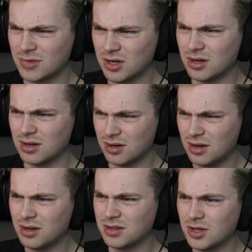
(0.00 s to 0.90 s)

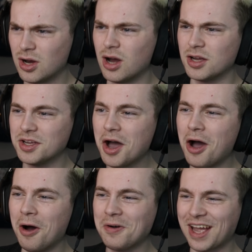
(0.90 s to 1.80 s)

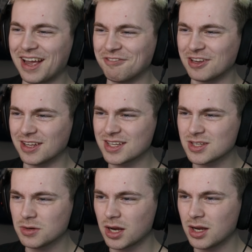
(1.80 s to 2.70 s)
Yeah, okay, Felix,
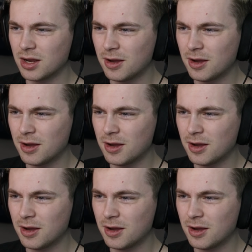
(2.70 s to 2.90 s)
okay.